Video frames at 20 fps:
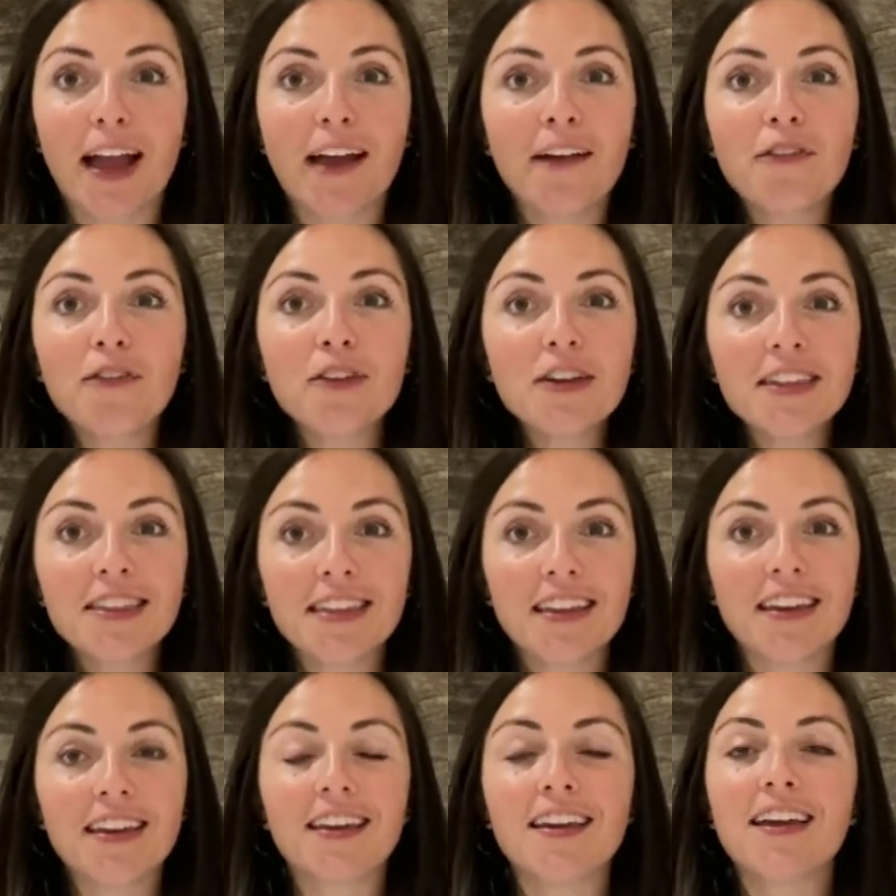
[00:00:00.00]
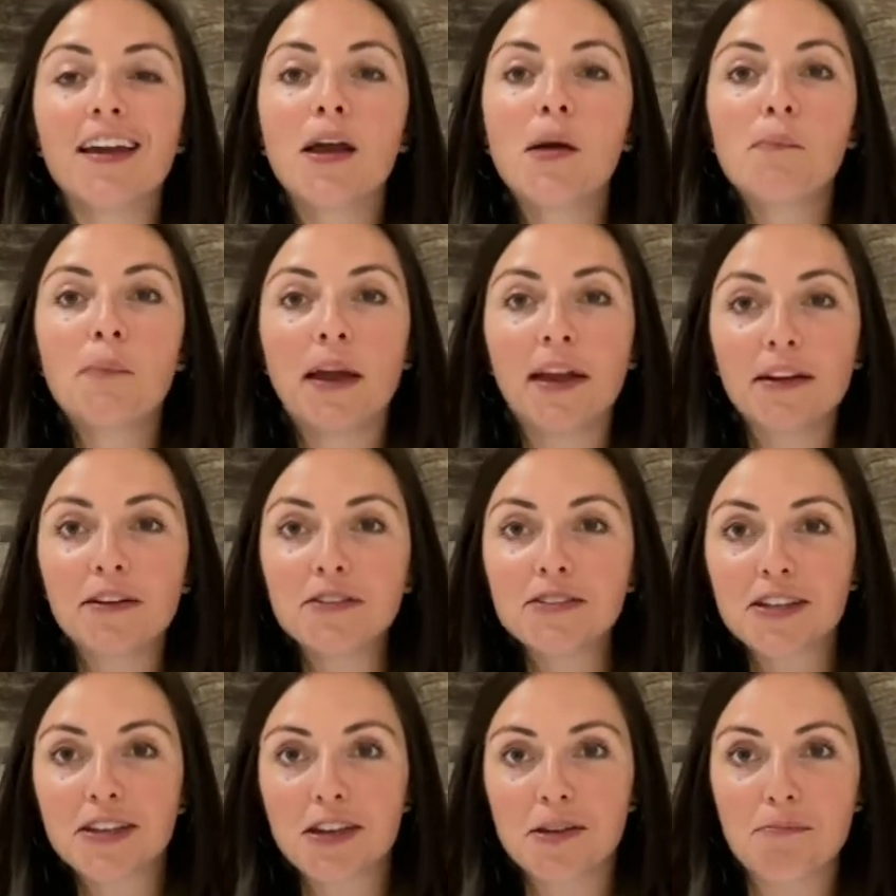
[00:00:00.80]
Everything
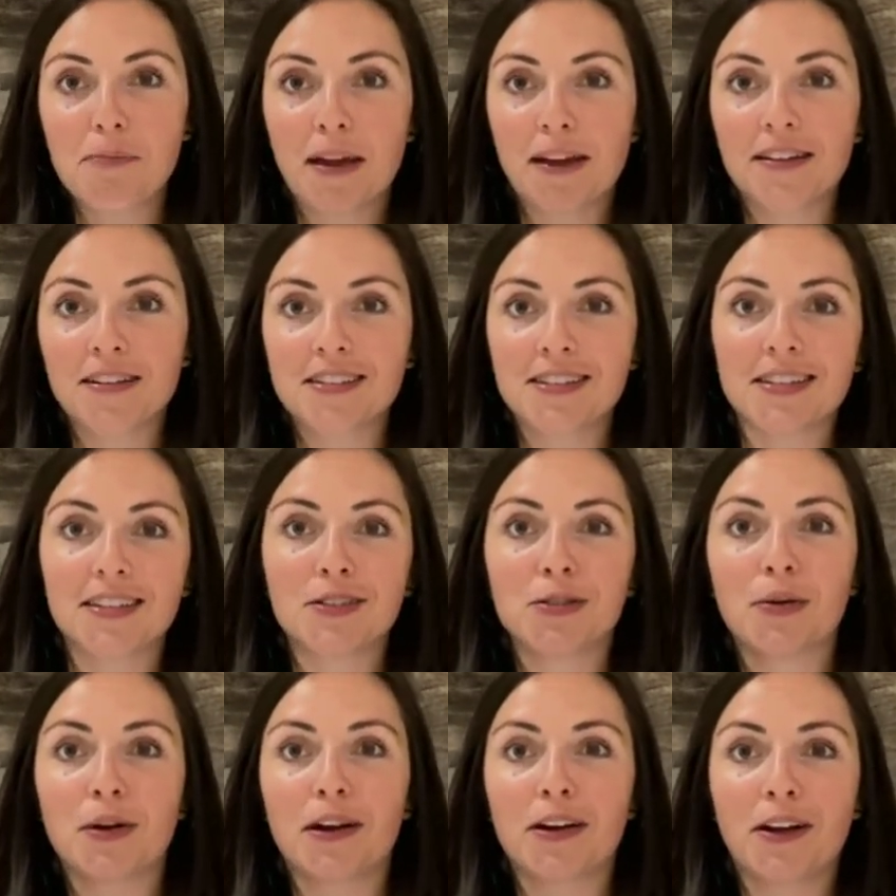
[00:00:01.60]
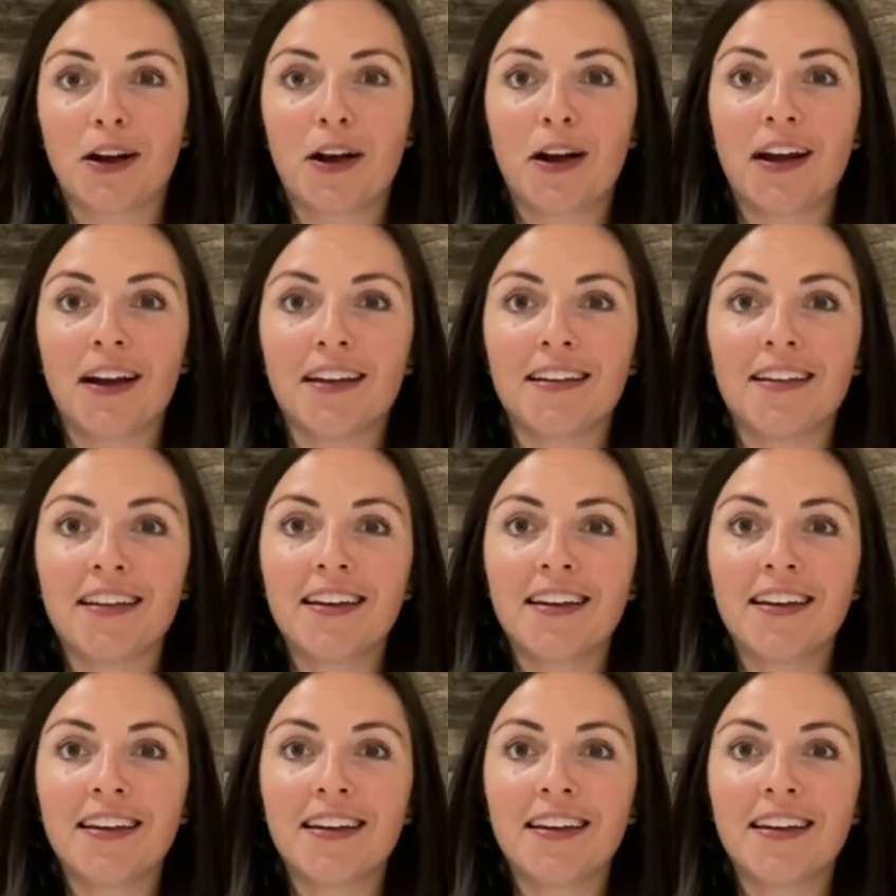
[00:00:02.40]
pales in comparison to our God.